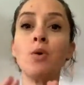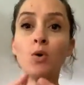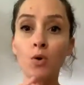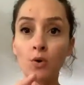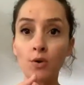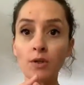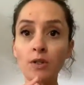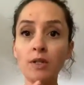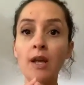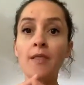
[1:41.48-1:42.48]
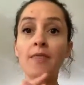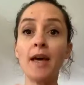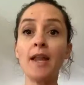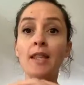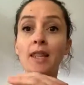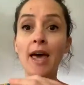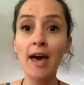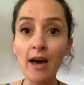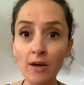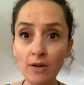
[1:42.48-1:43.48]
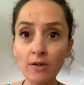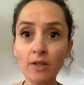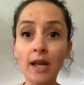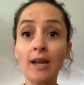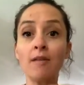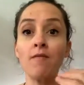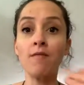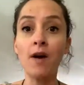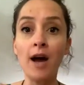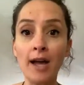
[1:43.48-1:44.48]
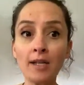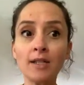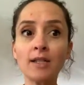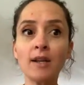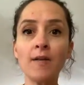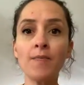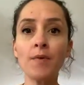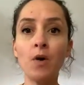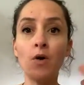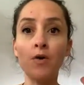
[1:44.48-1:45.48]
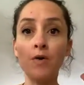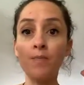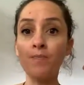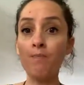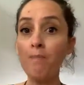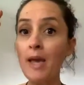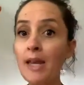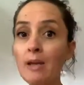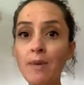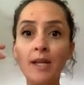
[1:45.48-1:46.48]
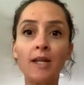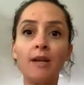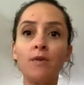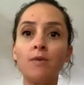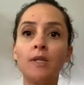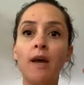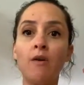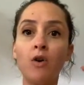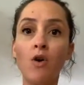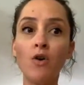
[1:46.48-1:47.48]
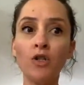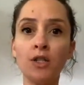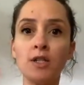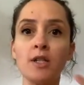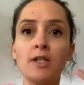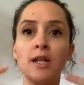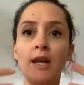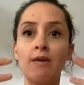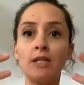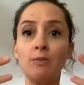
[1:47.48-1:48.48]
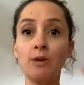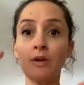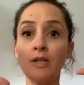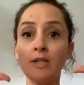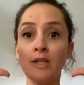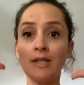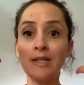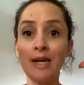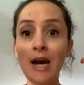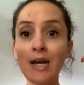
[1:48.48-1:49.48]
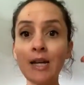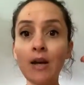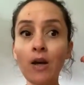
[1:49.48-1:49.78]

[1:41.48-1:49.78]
pause that allows and invites on many, many levels our consciousness and our experience to start